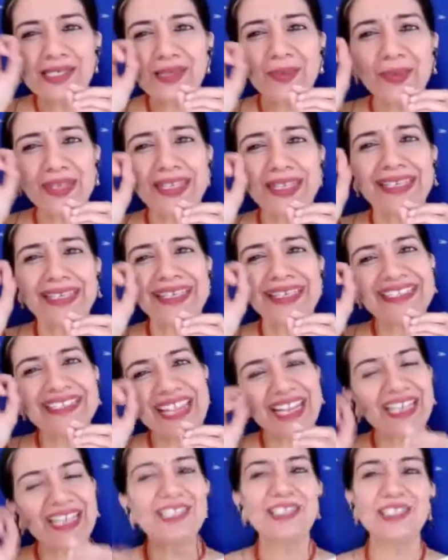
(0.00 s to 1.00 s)
squeaky,
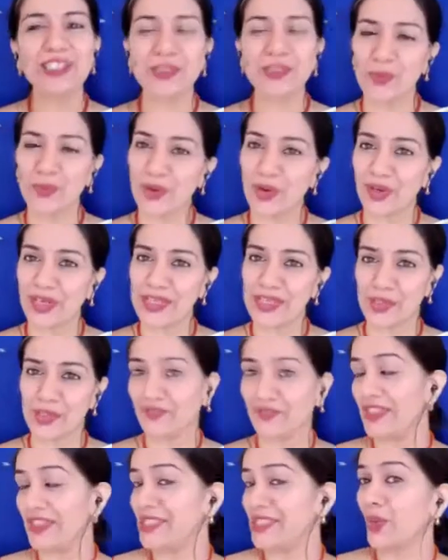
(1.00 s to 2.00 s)
childish voice. Or
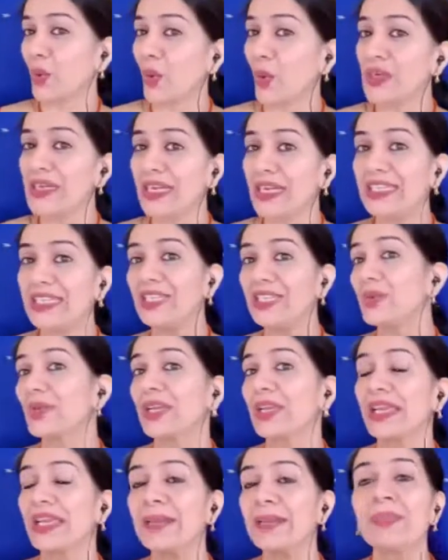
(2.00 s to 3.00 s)
if there's an old lady,
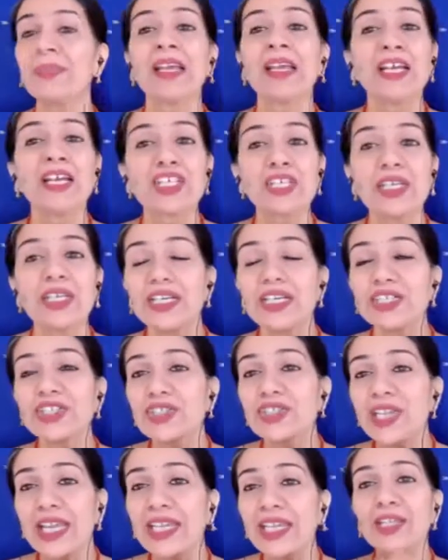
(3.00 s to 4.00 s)
you can
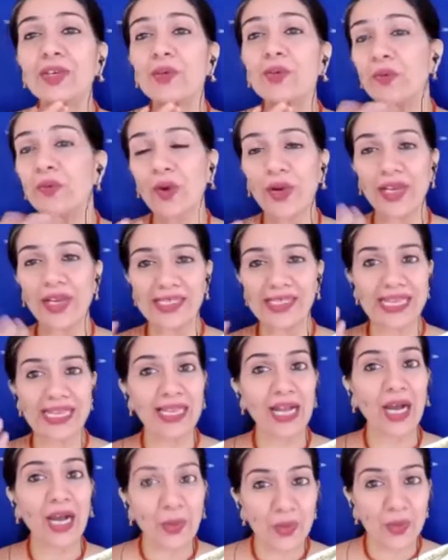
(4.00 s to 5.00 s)
shake your voice,
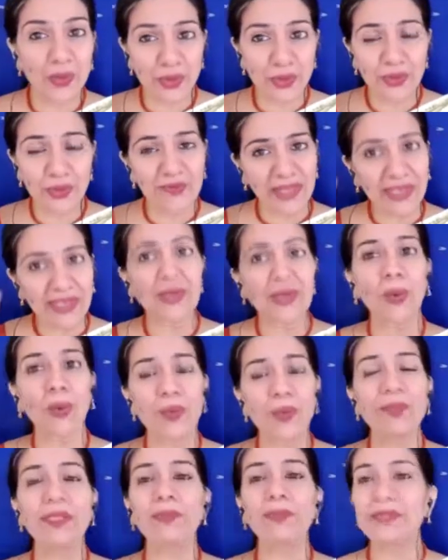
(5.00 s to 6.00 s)
like how, you know, very
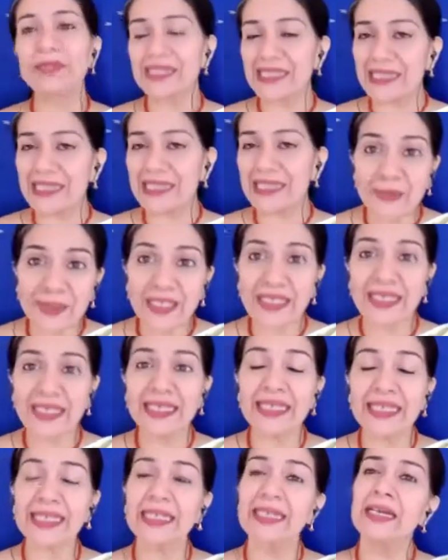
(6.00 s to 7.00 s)
old people
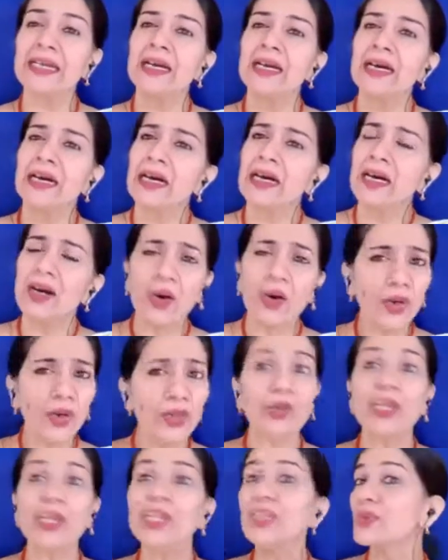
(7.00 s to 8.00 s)
speak. Or
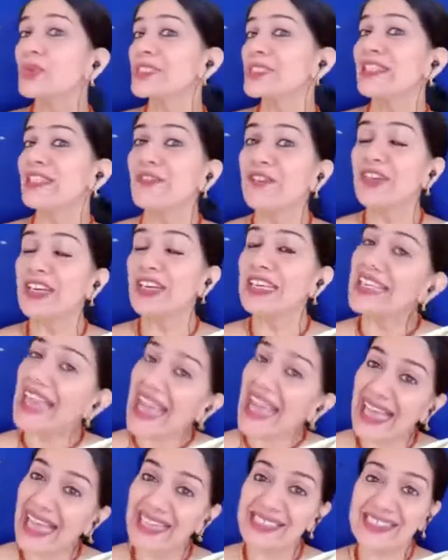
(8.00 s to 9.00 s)
you can use
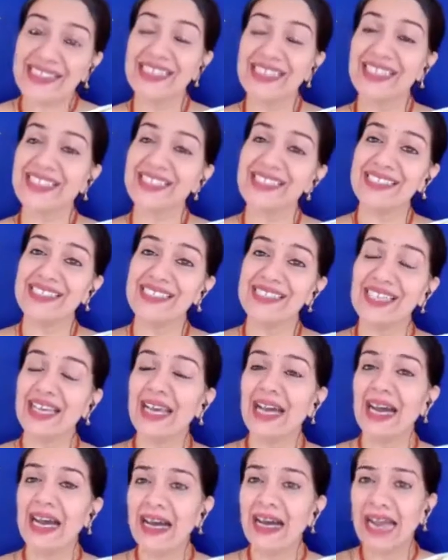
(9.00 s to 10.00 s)
different accents
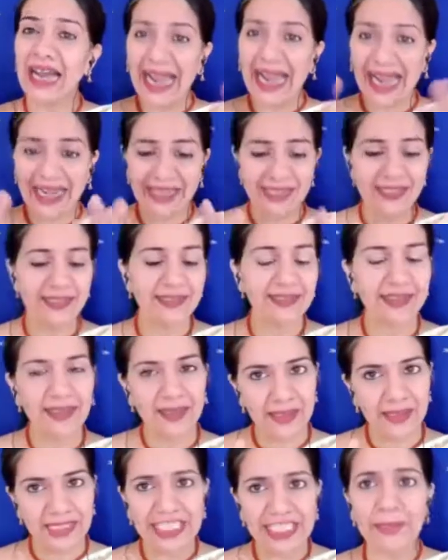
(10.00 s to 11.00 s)
and
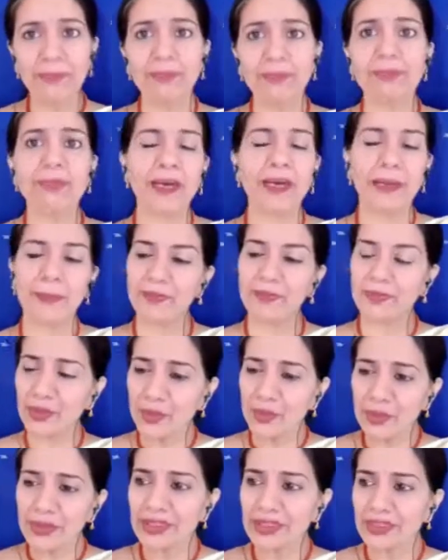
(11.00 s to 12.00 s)
keep,
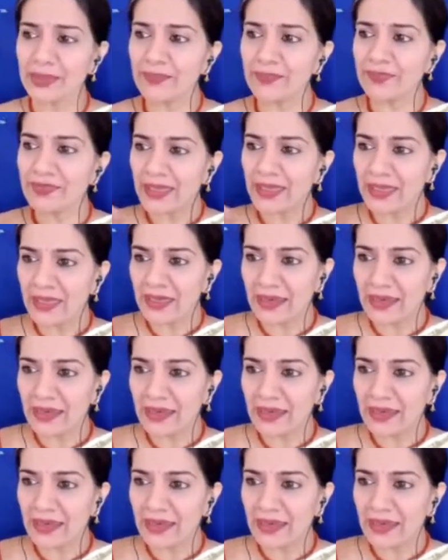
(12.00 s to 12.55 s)
you know, the